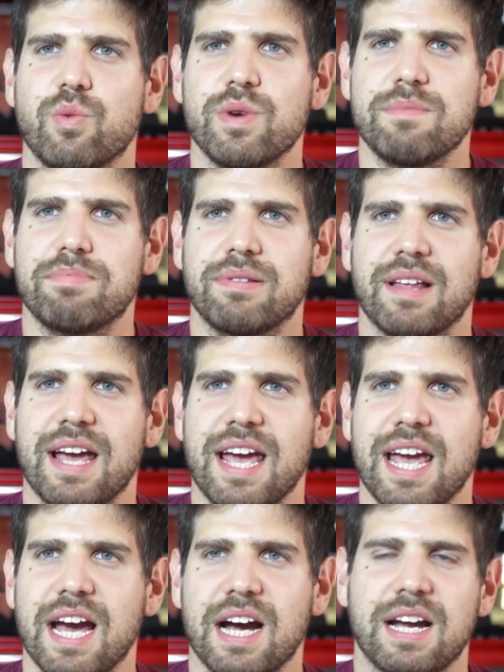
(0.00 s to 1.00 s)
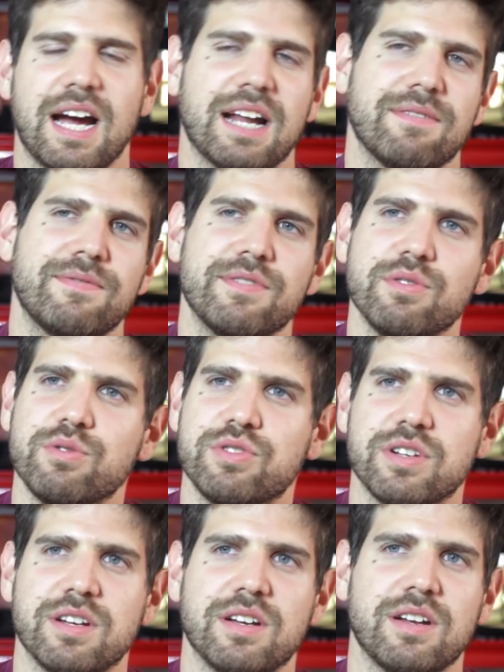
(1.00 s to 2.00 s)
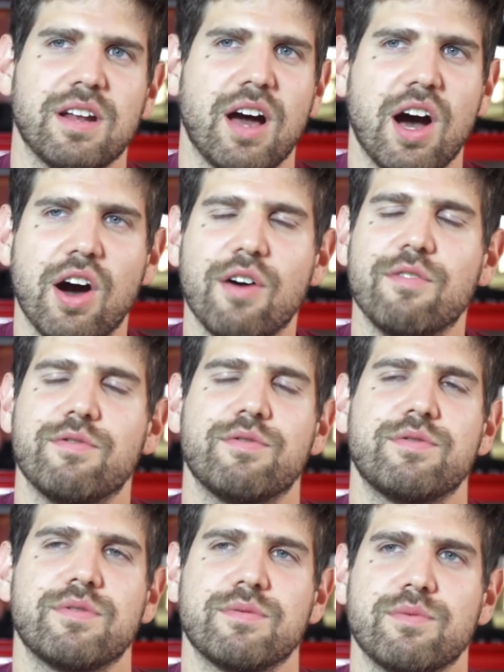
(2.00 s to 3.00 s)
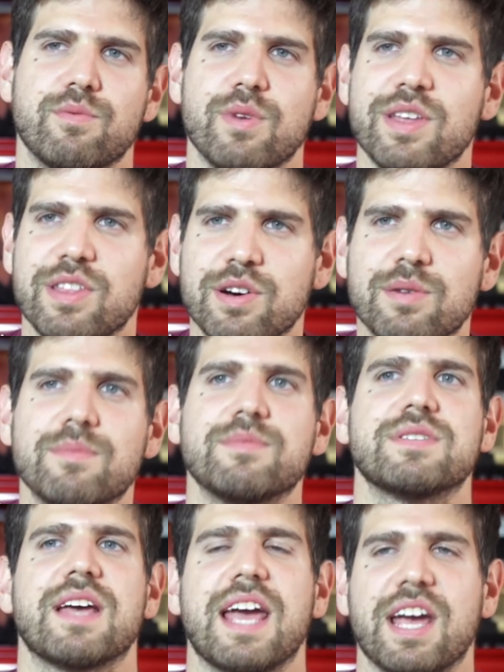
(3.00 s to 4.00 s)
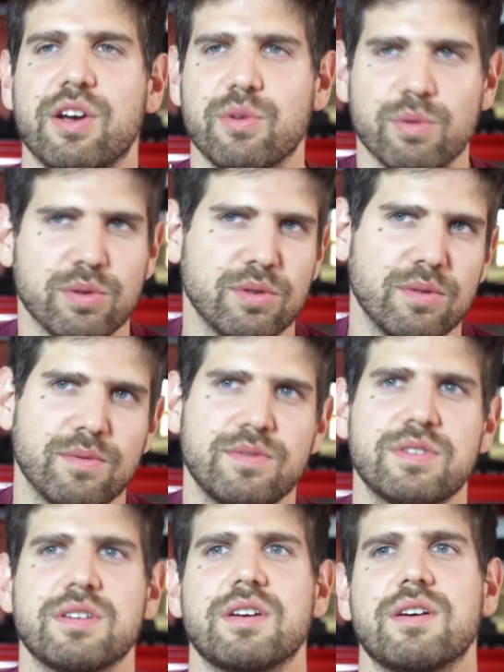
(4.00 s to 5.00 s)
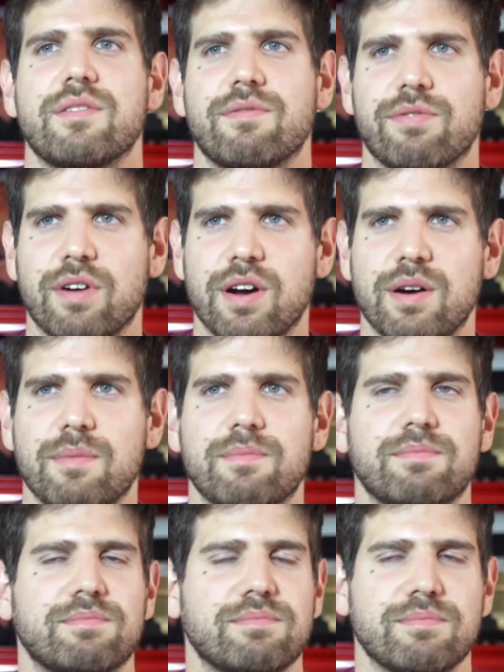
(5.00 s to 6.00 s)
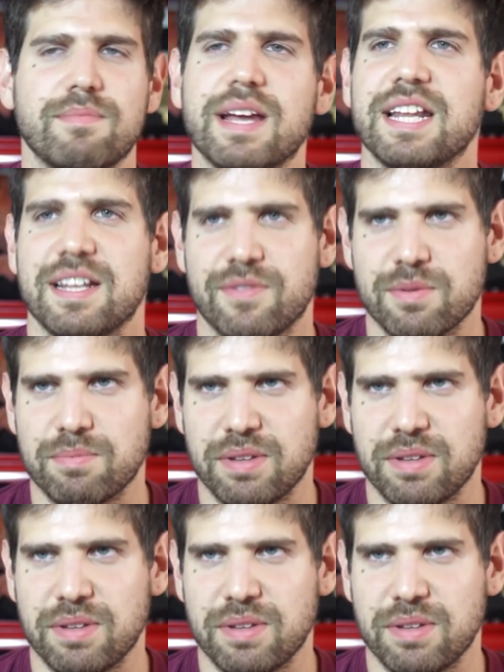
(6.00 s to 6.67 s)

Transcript: We play a kind of fusion of rhythms and grooves from many different